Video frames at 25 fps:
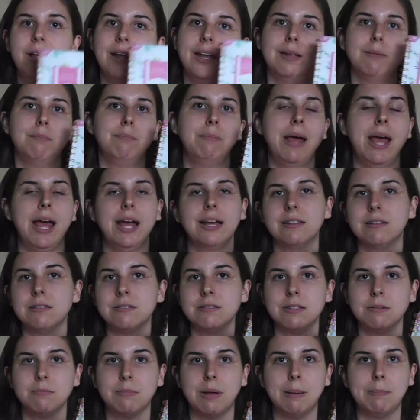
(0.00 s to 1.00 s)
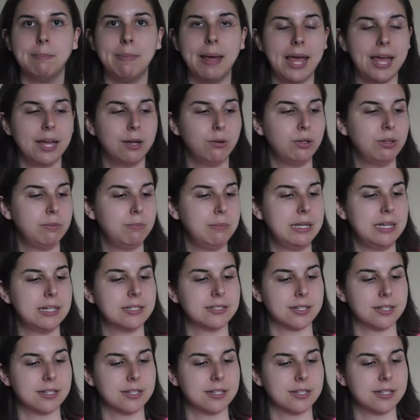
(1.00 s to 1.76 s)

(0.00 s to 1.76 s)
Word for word: I can pack this in my bag with me.